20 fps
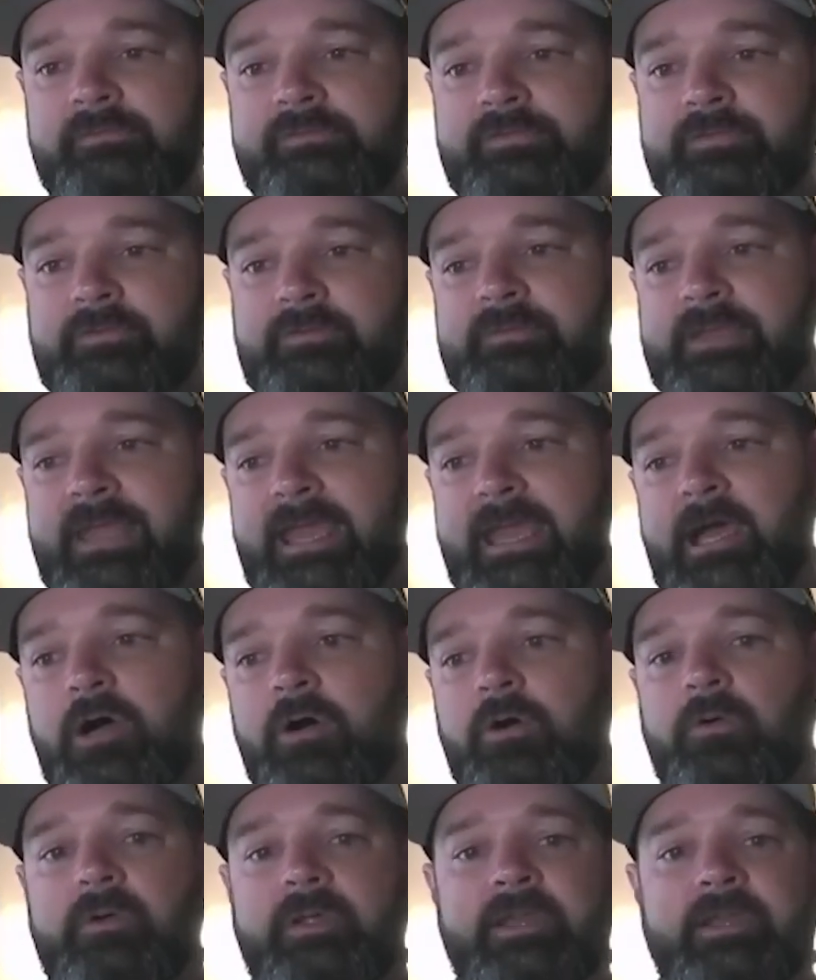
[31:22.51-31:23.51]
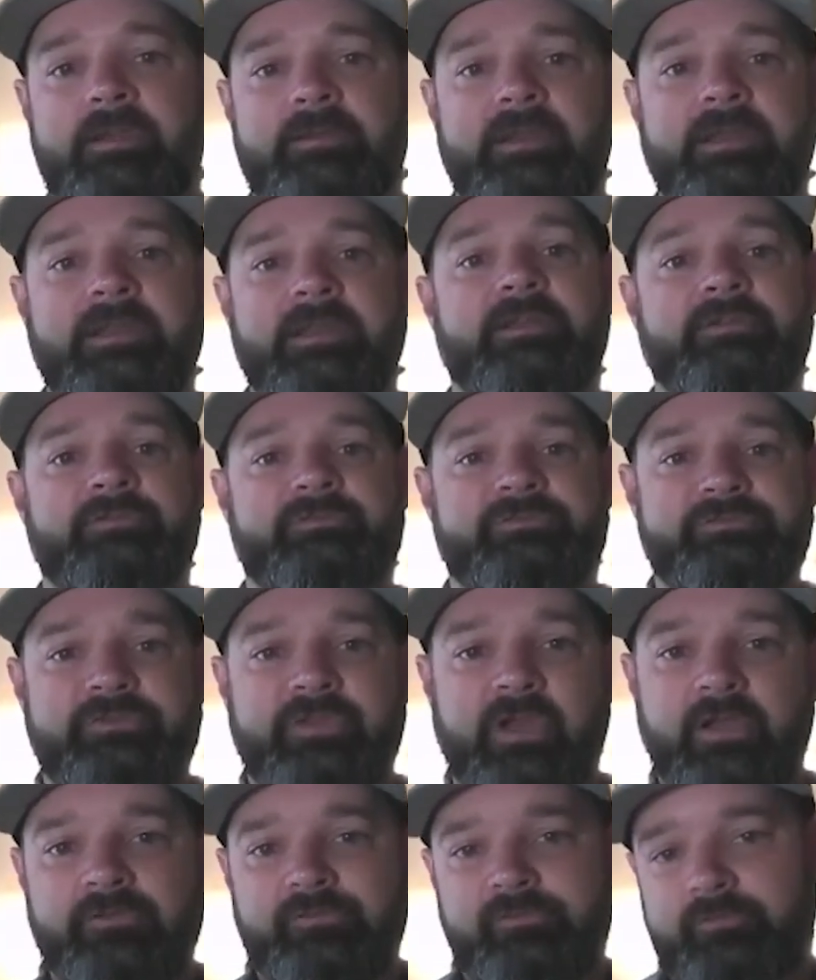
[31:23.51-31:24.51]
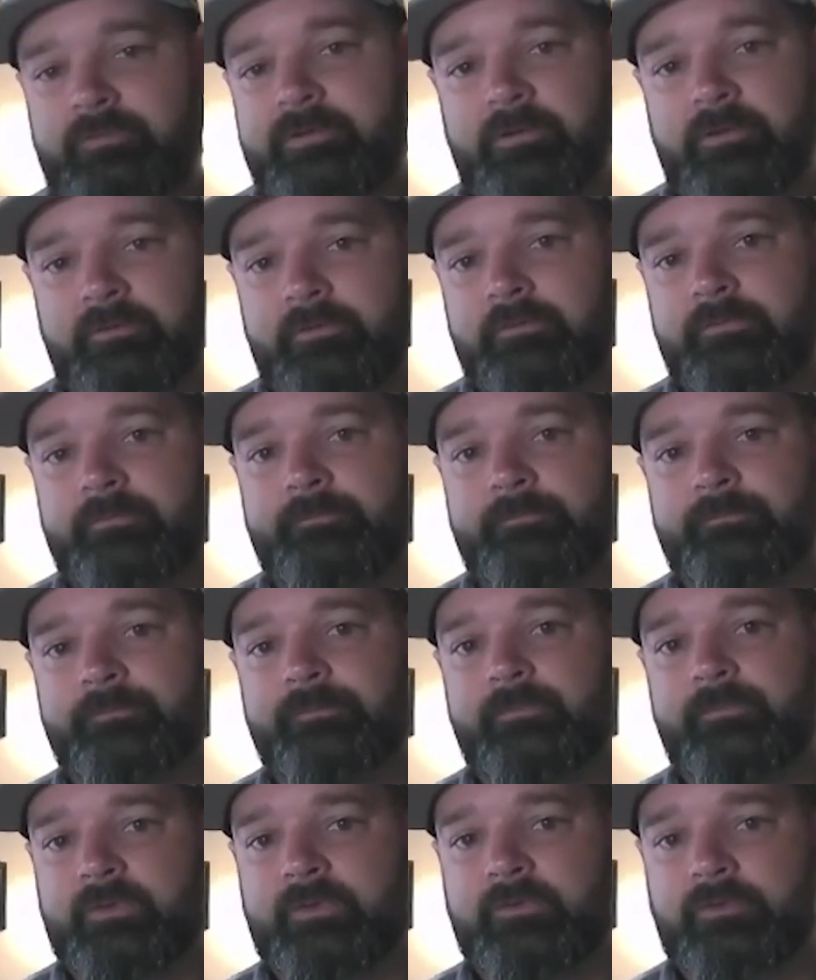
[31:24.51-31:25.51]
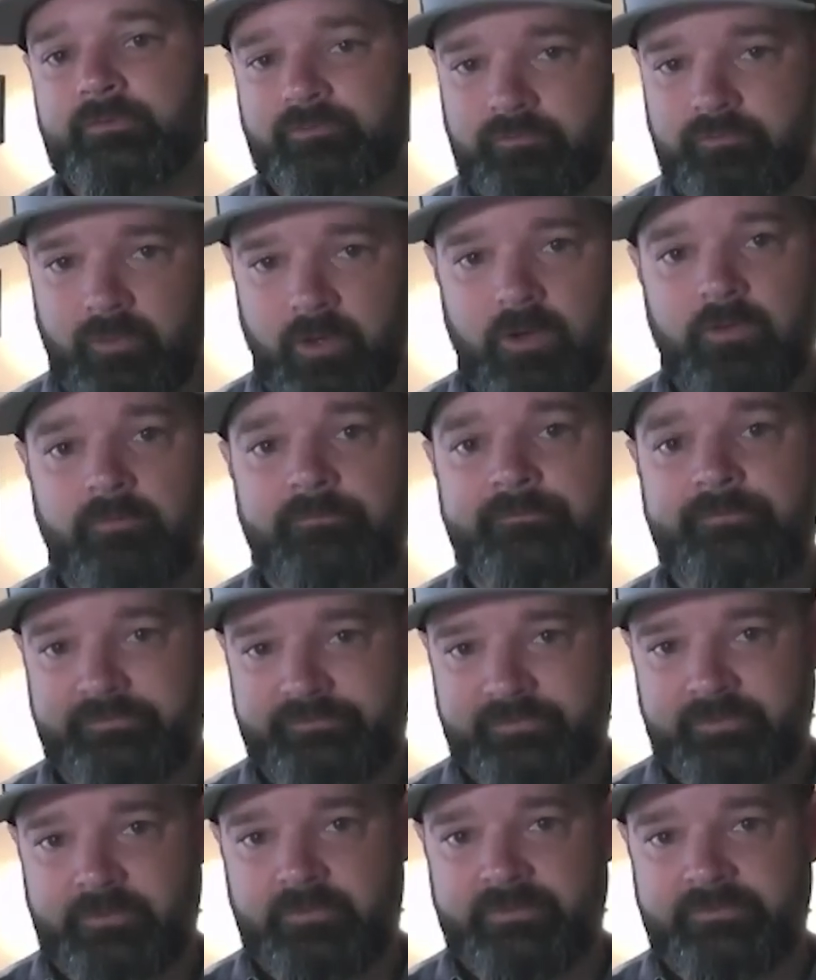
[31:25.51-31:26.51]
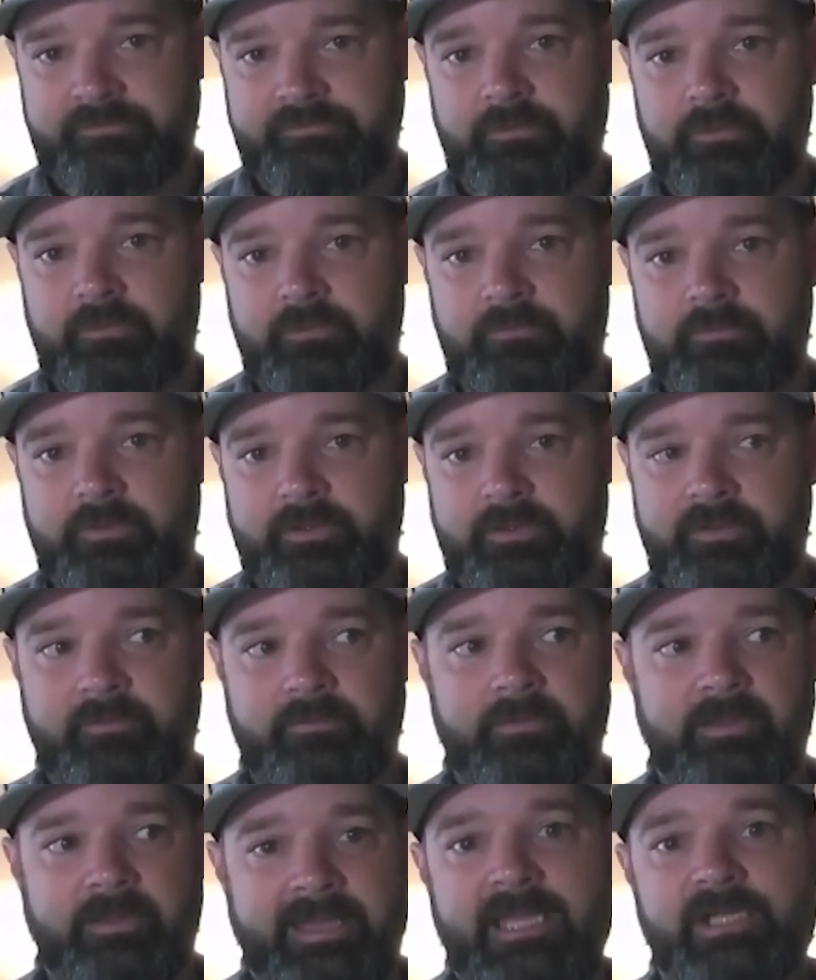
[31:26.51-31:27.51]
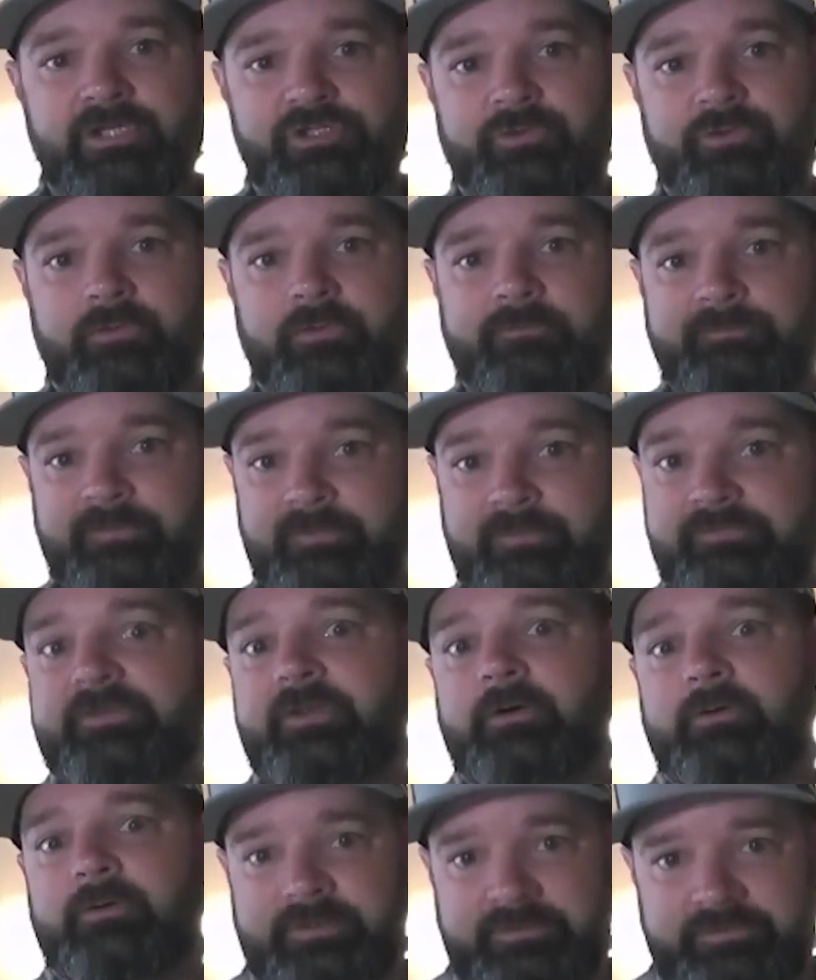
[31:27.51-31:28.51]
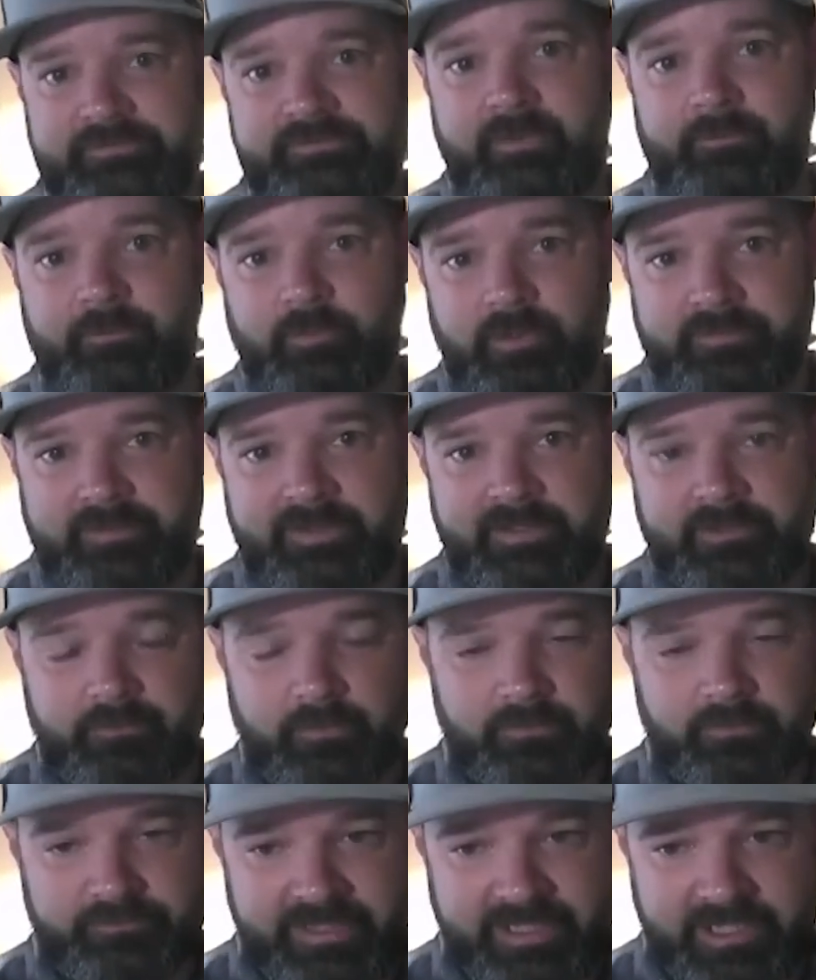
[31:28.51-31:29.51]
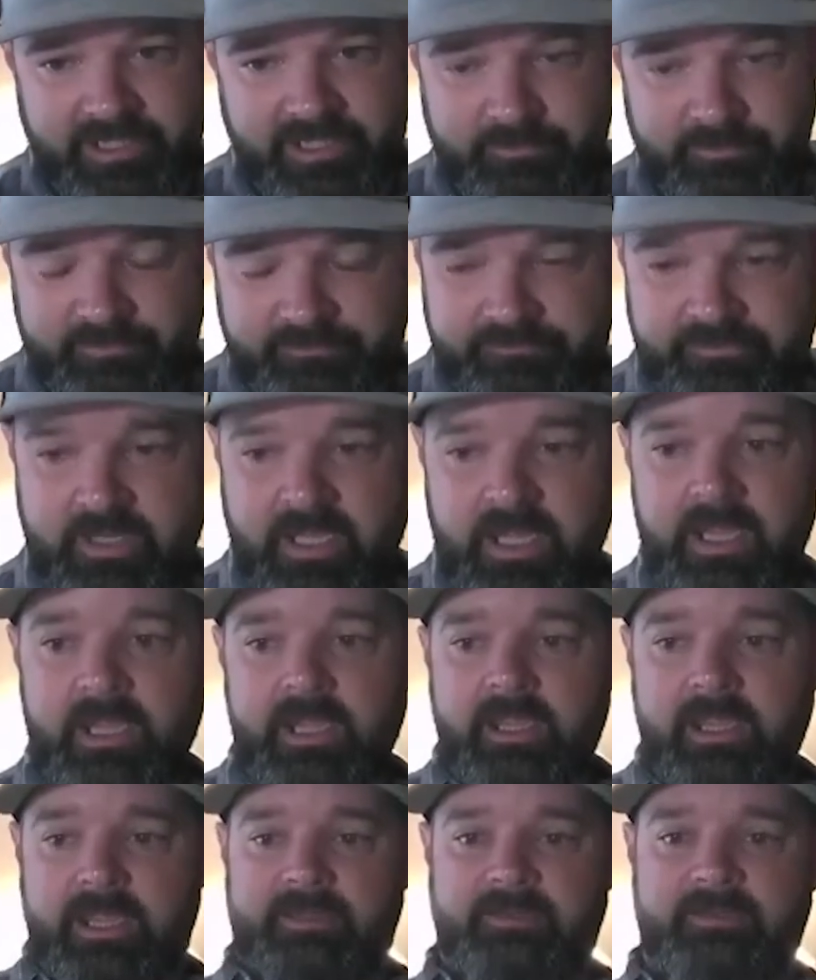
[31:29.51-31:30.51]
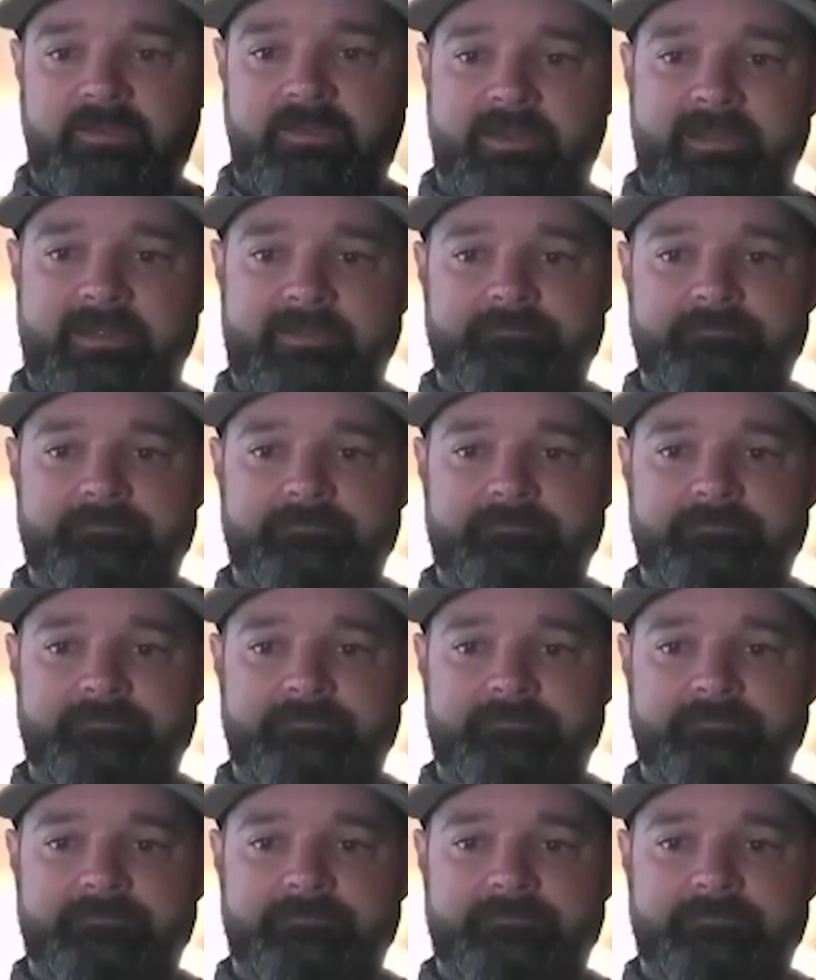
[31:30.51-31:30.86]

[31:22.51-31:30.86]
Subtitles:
now in an industrial grow facility, so an actual facility somewhere that grows cannabis, and